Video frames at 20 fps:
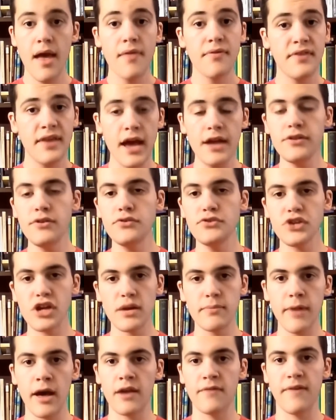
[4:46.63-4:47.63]
The end user
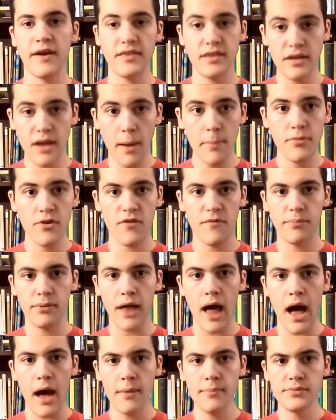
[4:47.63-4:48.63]
can modify the number of
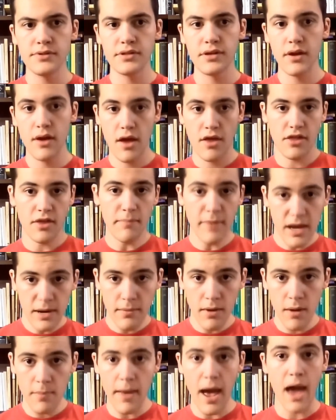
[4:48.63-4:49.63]
blobs, the
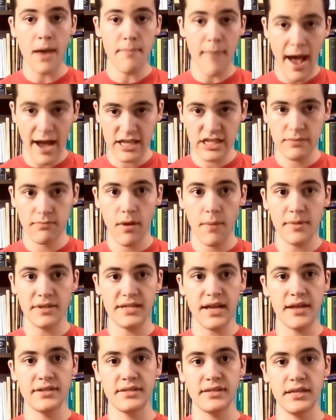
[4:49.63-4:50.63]
minimum and maximum
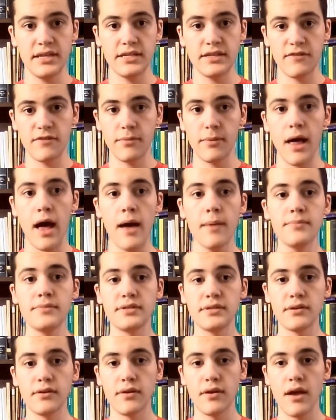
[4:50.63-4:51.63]
intensities of the blobs,